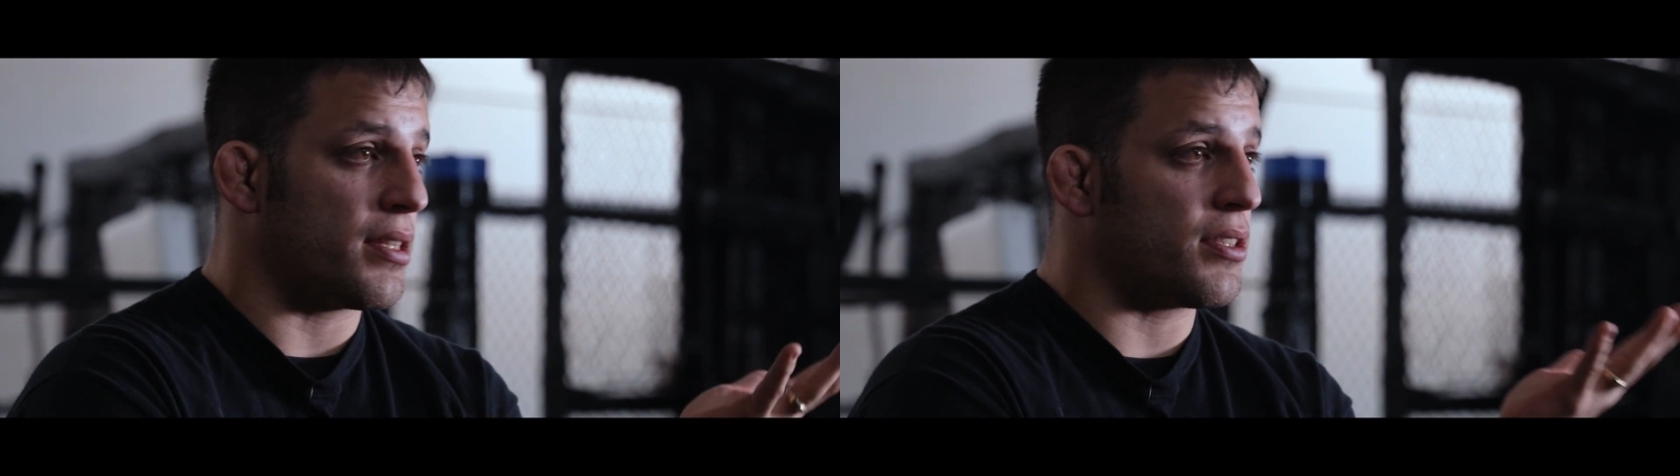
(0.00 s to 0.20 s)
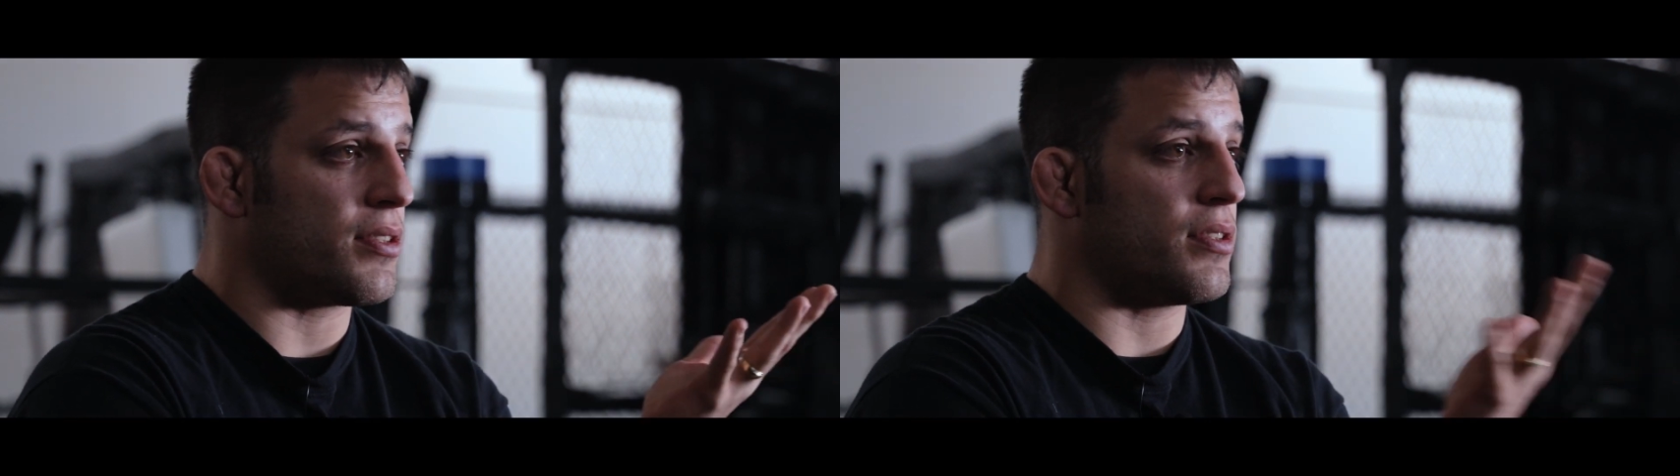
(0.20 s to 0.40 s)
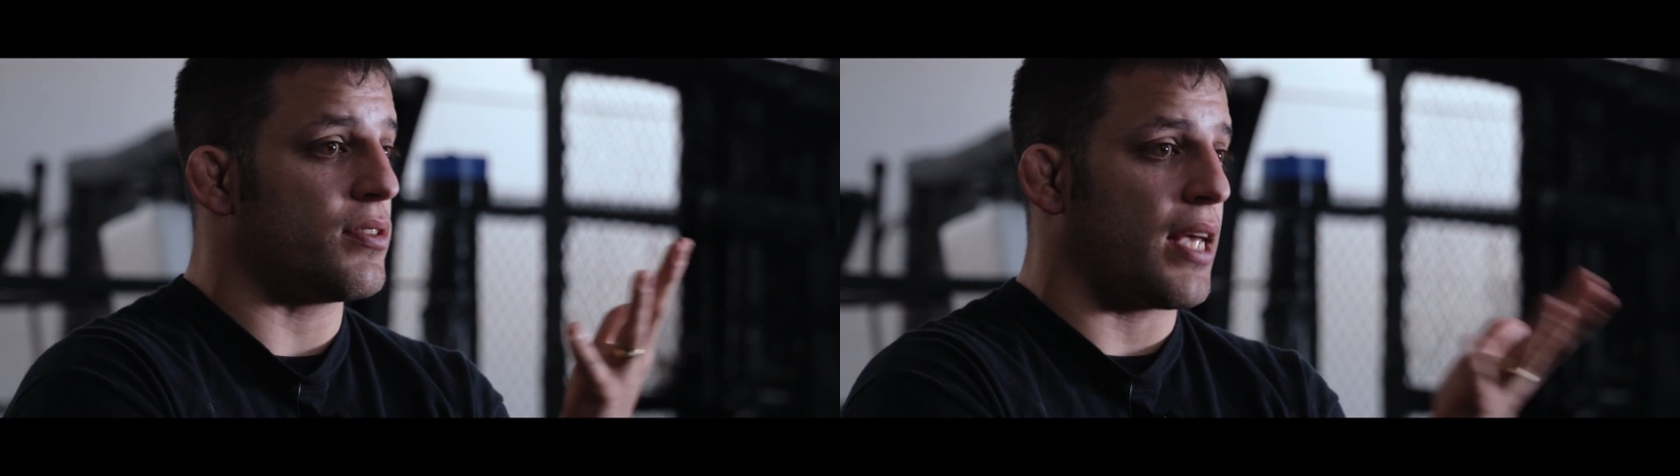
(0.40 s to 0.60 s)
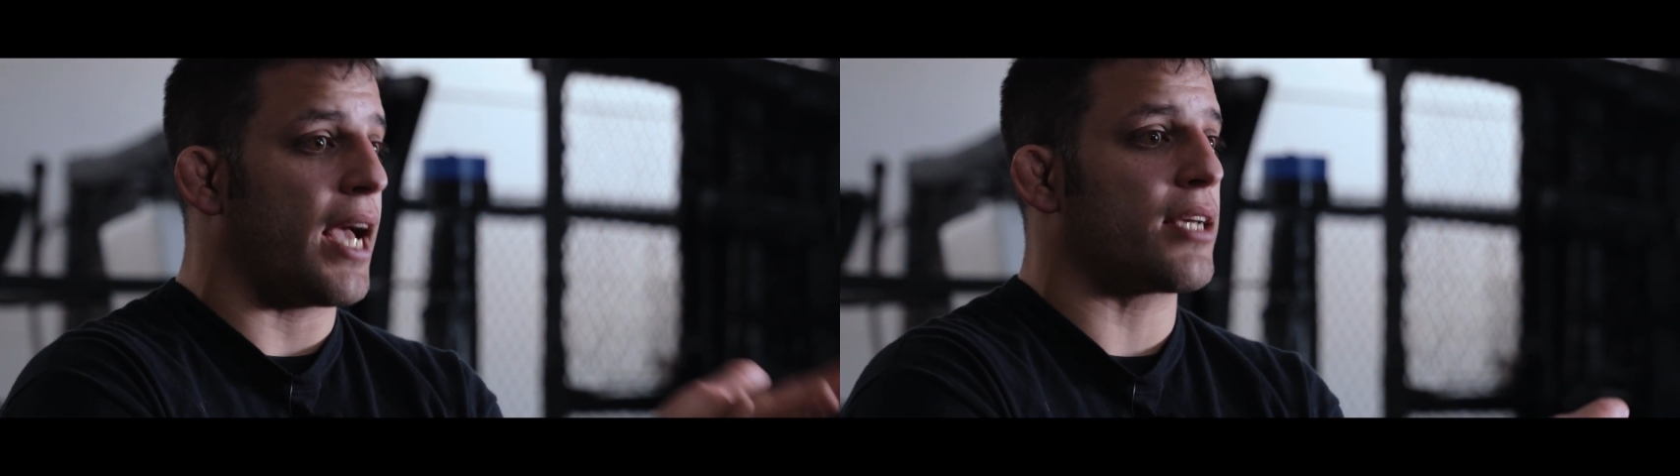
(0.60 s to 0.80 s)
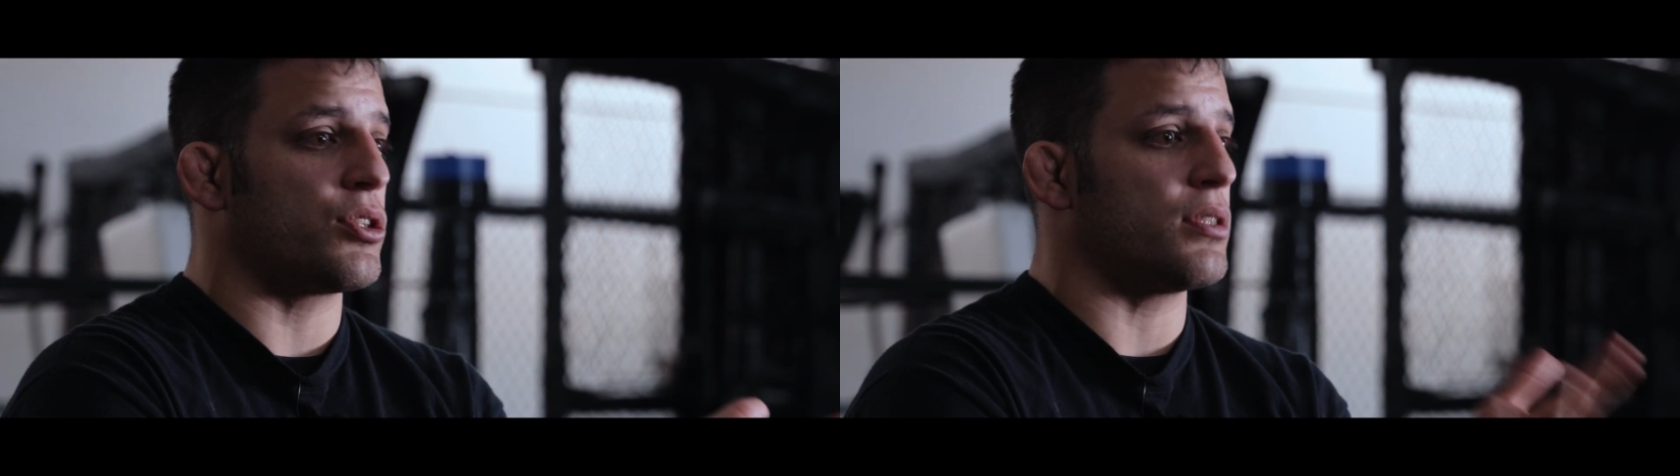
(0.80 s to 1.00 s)
This is
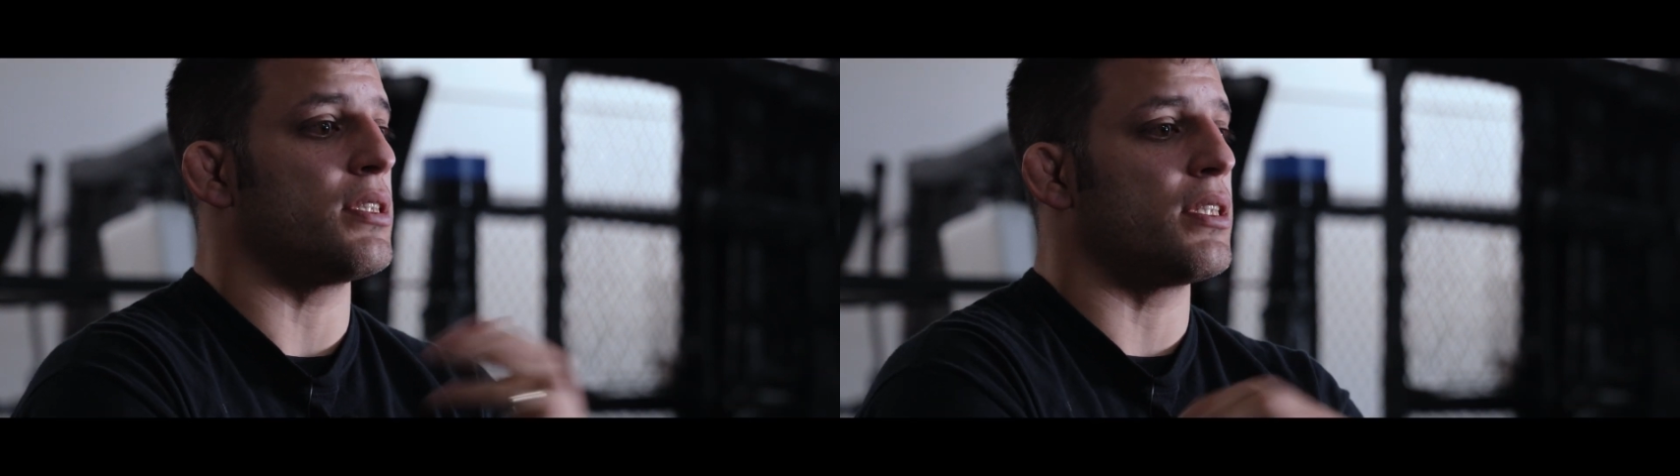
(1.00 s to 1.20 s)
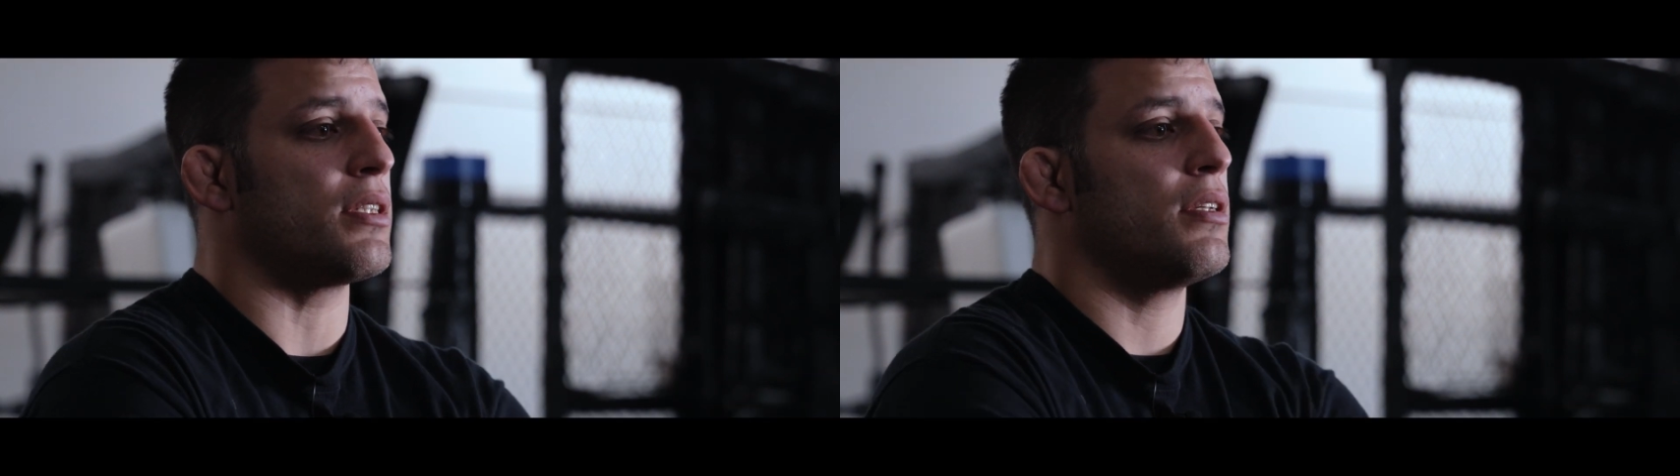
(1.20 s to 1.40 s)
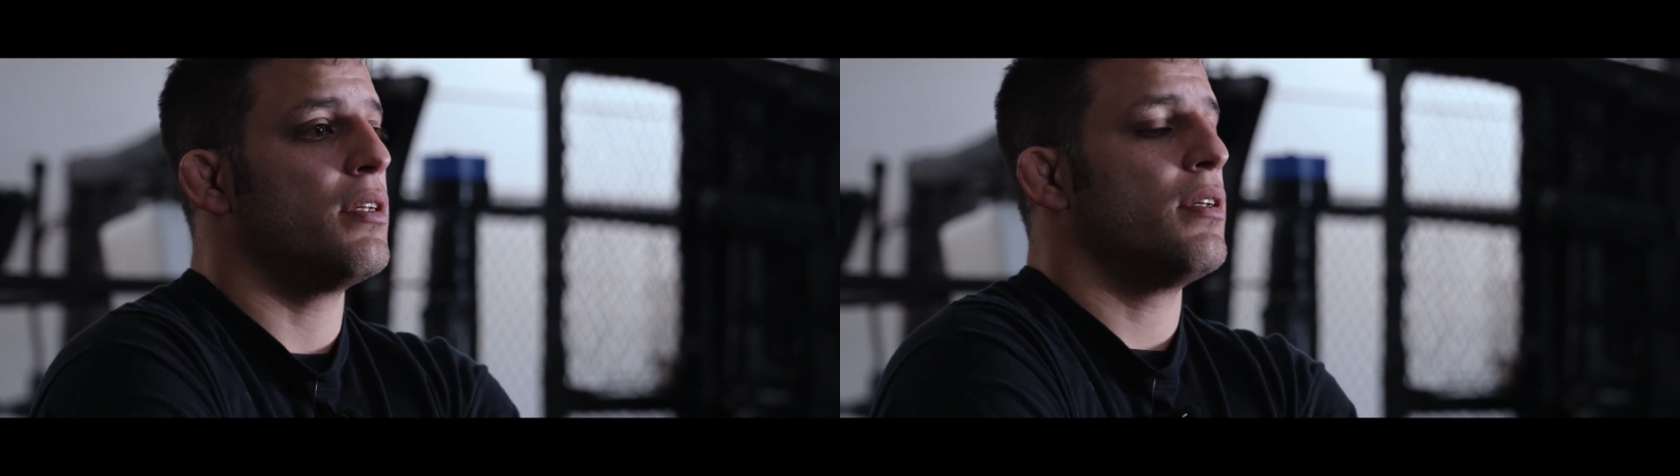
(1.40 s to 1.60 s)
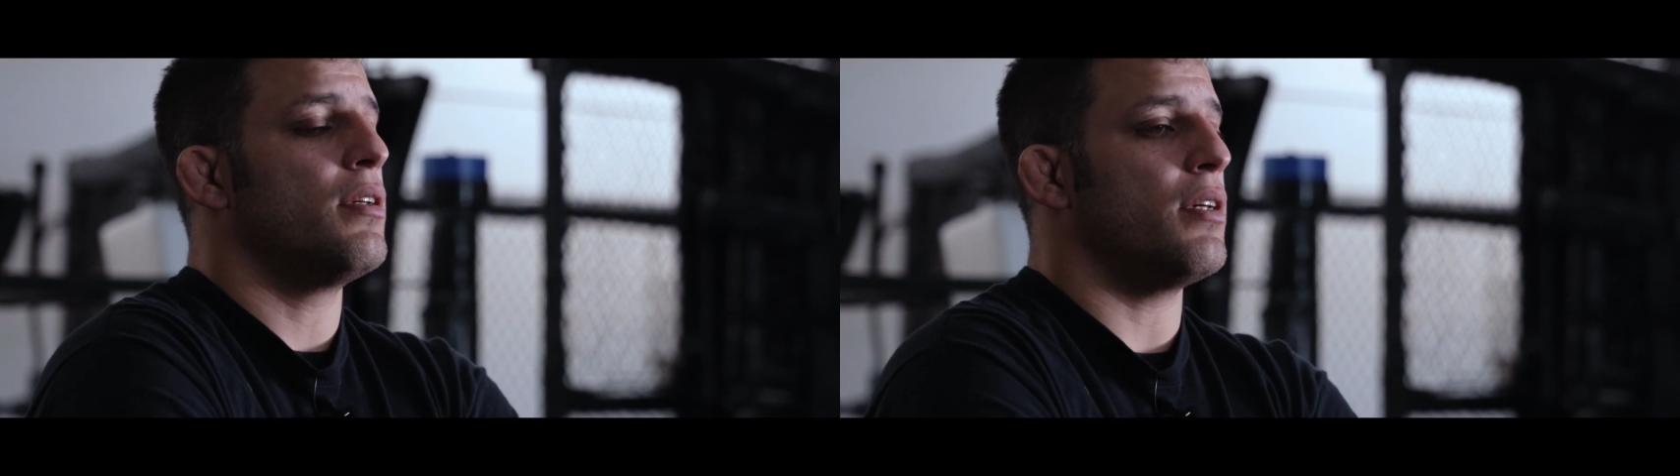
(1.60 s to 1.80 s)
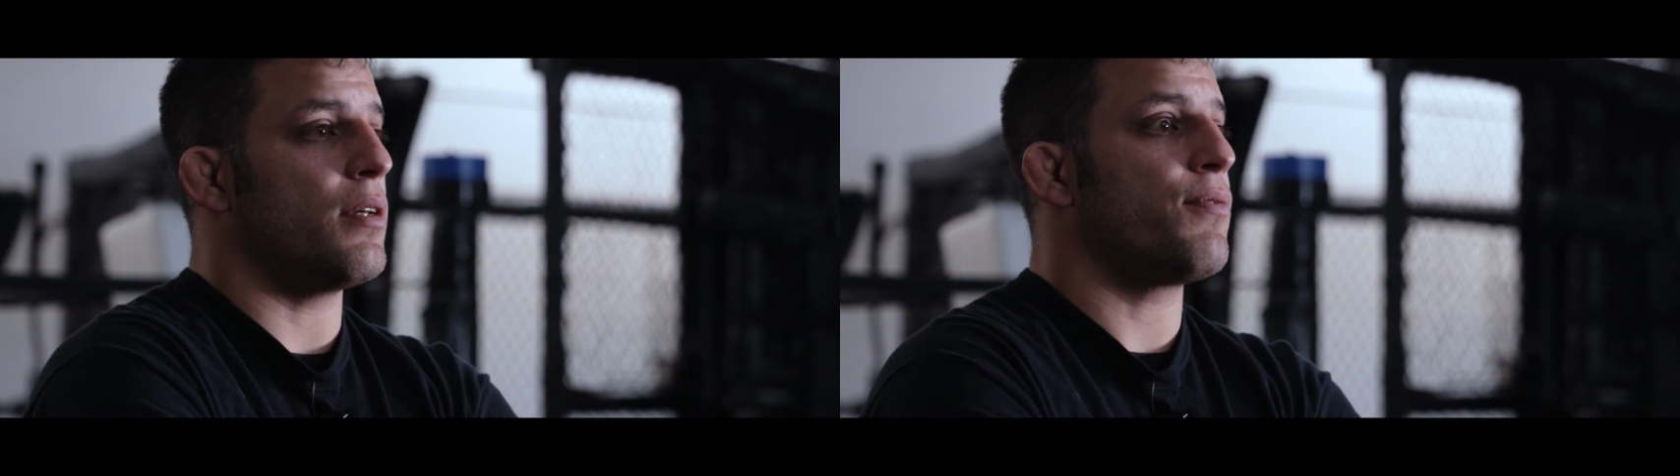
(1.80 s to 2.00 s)
actually...
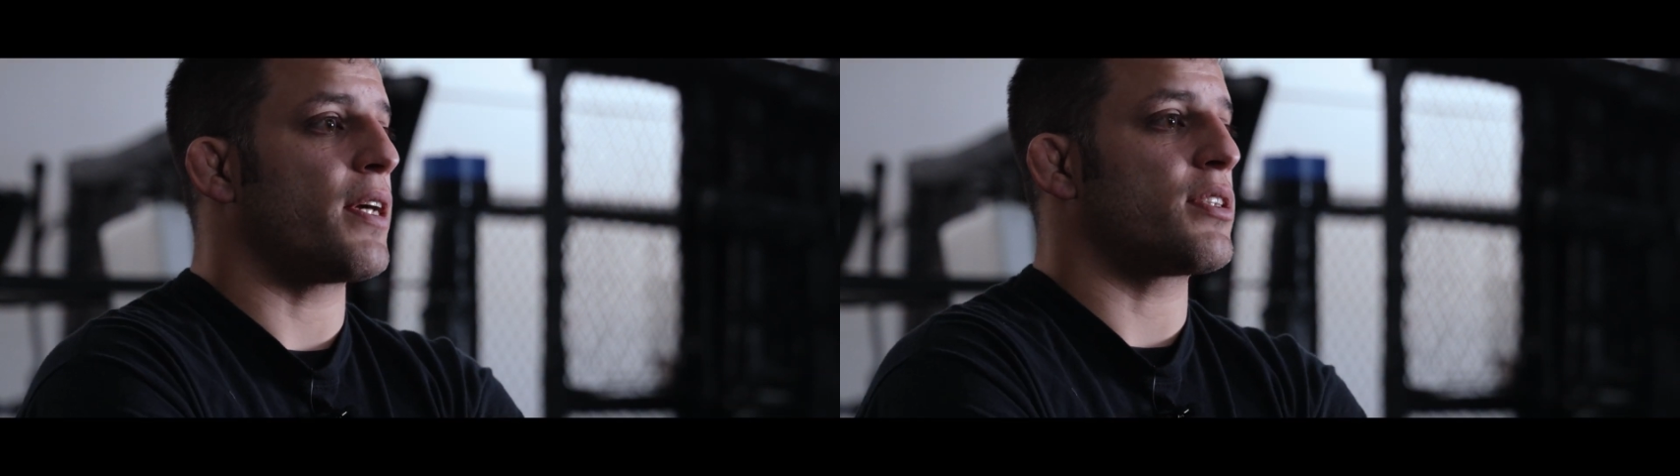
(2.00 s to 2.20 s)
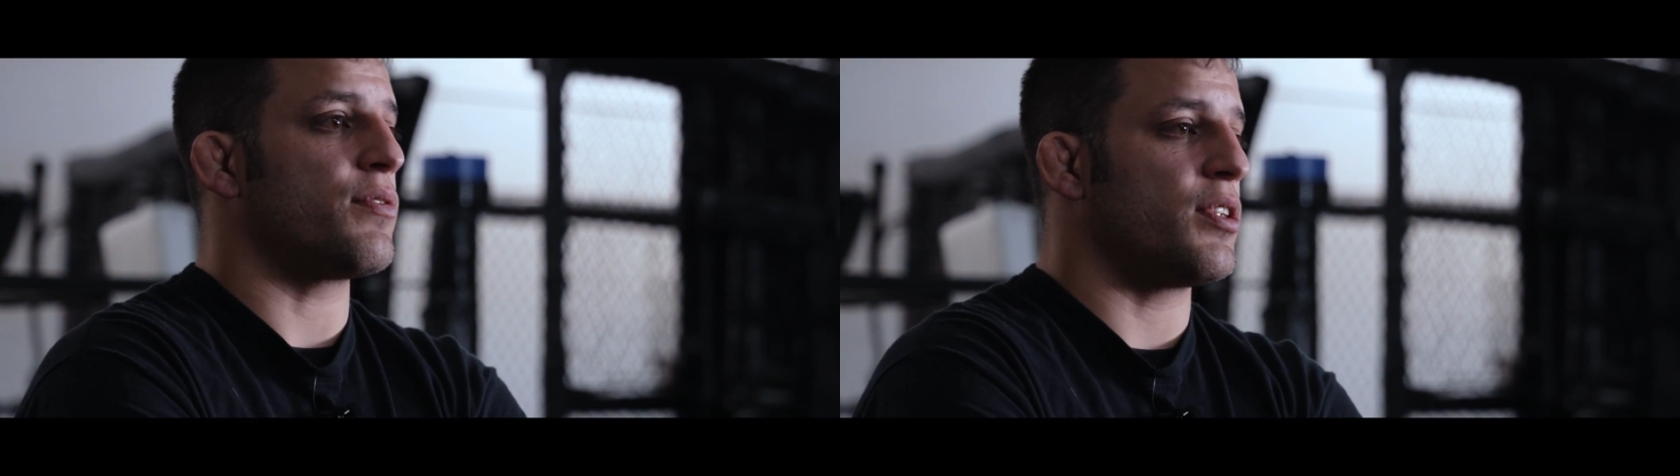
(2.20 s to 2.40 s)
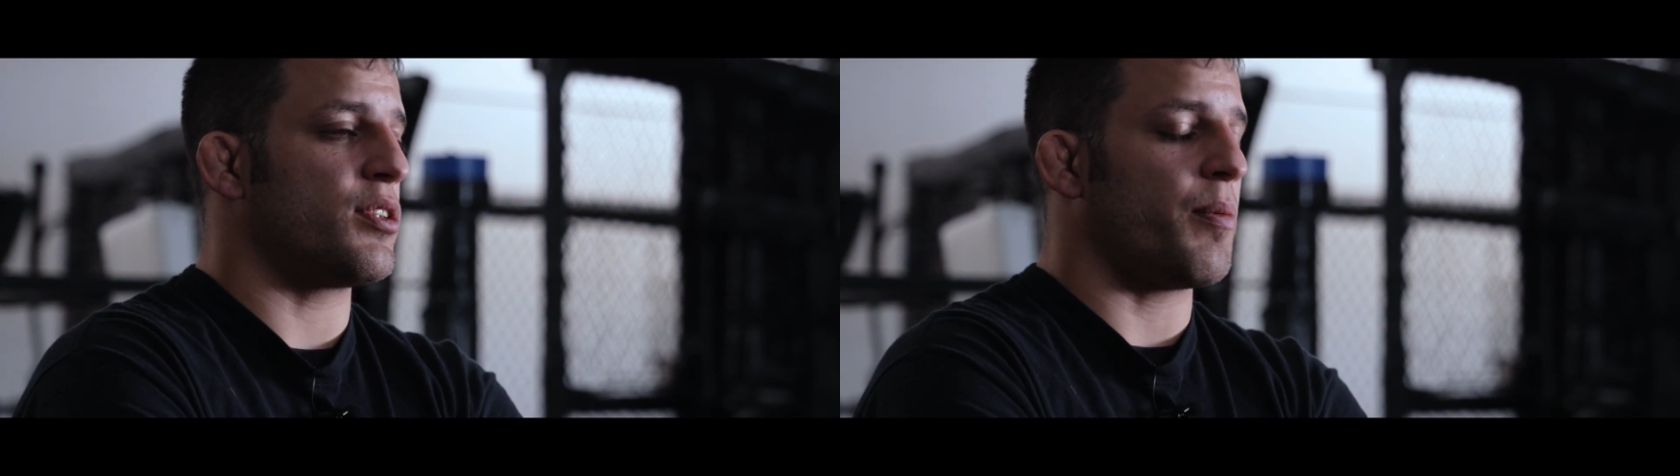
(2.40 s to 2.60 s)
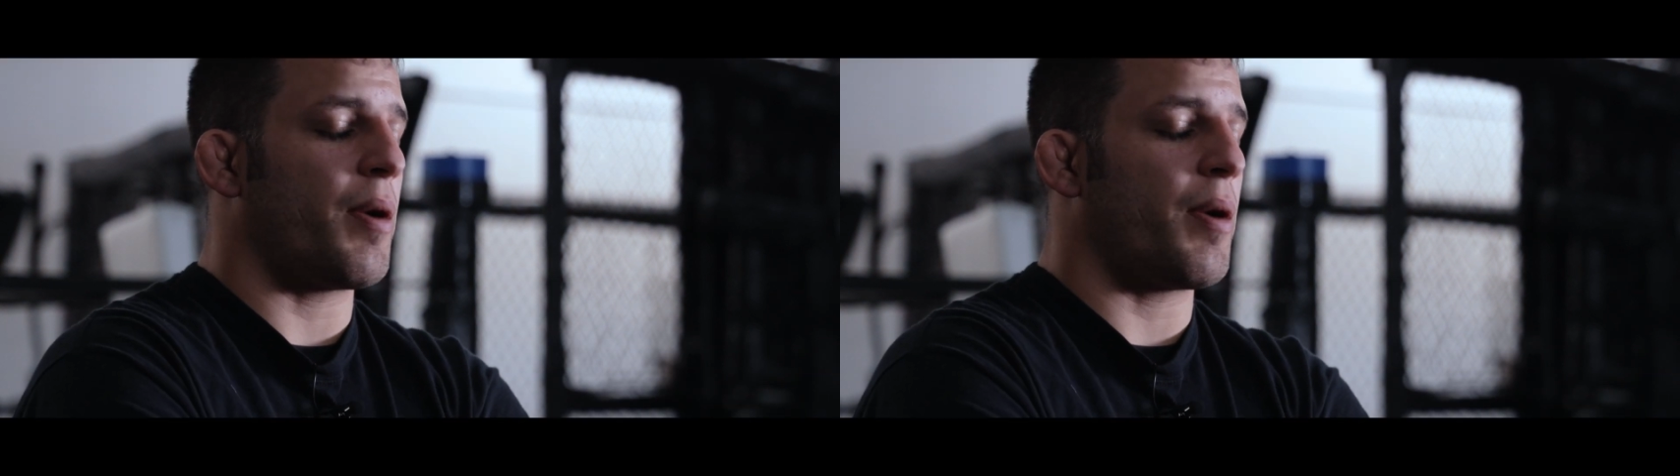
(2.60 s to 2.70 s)
an effective system.